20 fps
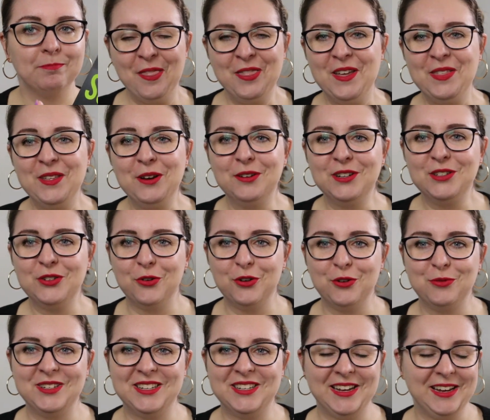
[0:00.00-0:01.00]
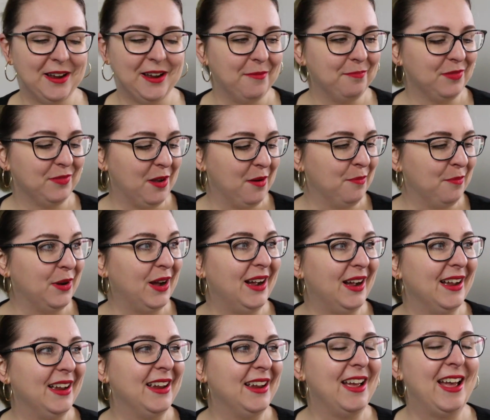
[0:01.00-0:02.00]
Then there is Huda Was Here
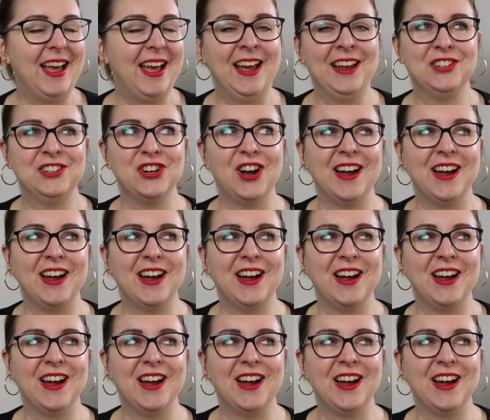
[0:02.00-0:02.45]
by H.